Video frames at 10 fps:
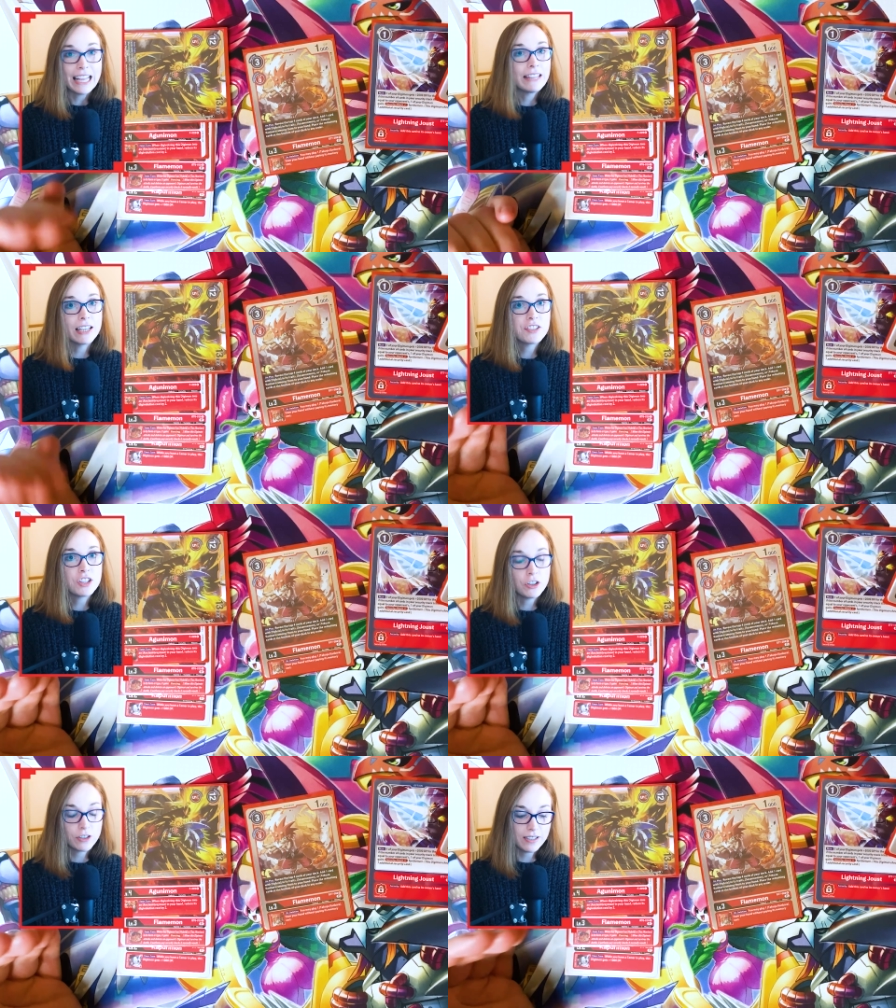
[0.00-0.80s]
in their
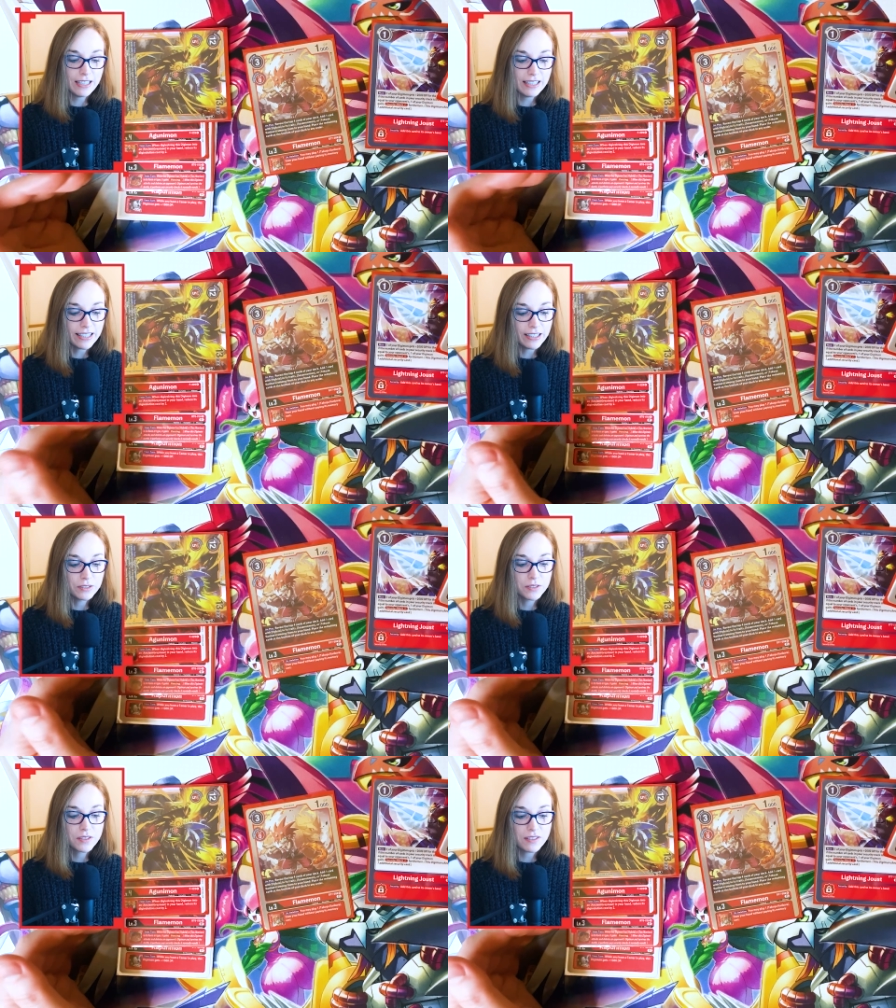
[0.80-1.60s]
security
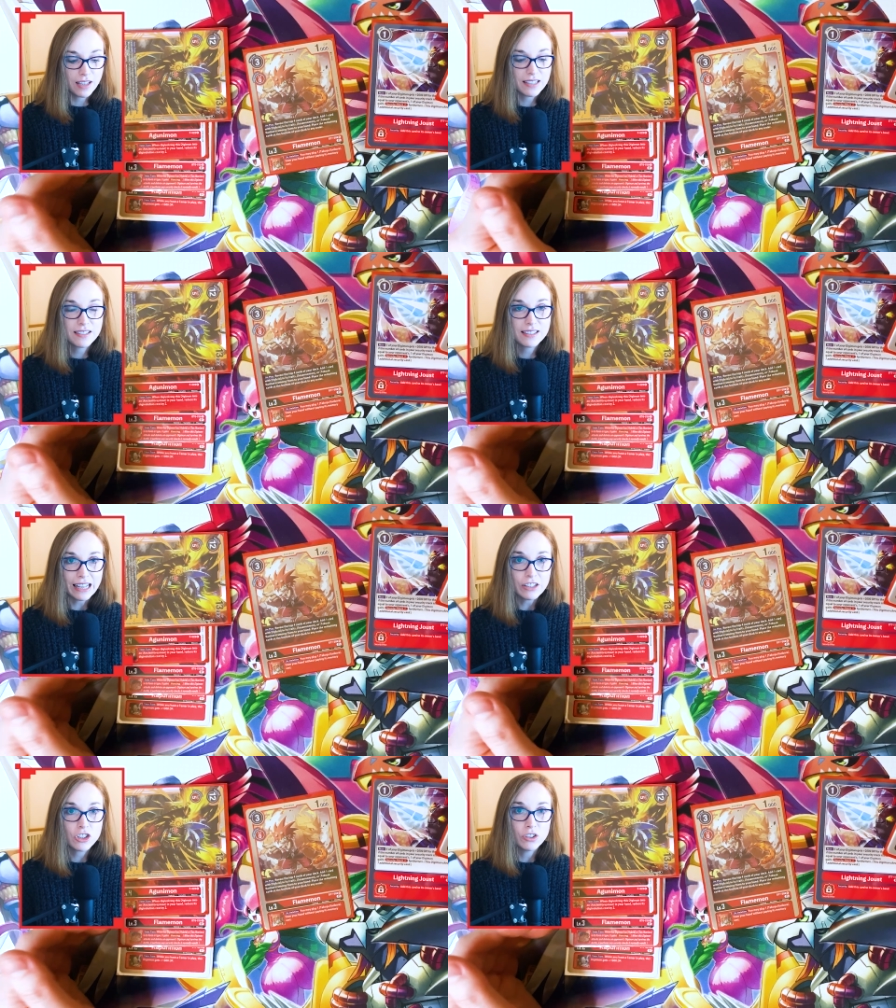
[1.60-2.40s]
kills this
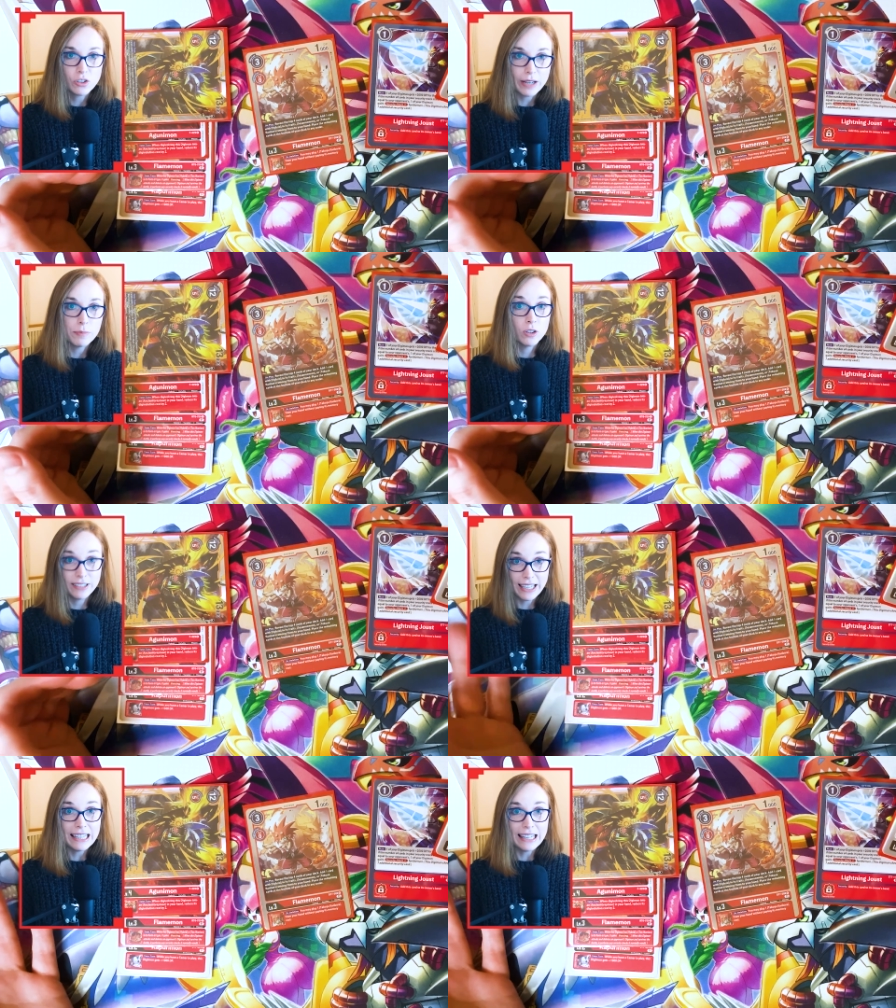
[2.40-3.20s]
AncientGreymon. It